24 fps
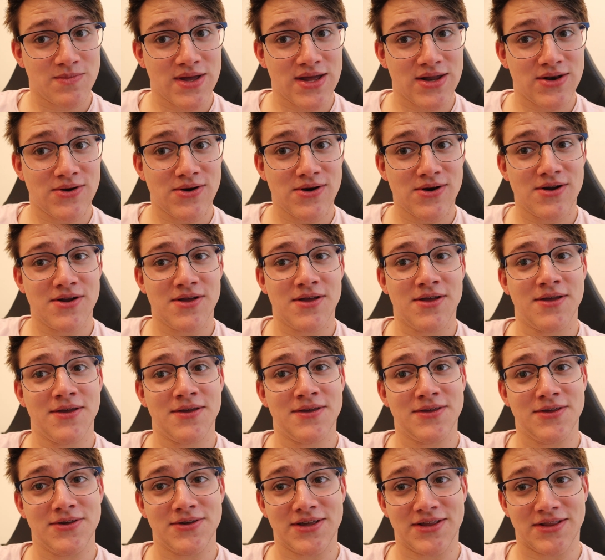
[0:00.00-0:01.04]
better,
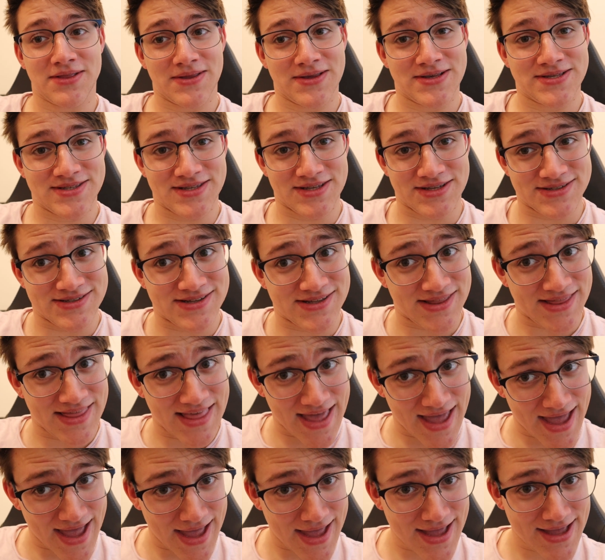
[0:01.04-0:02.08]
you can listen to
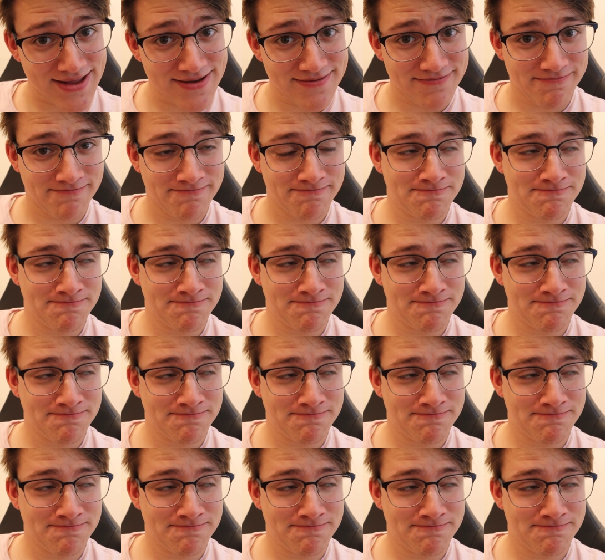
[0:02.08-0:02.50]
that.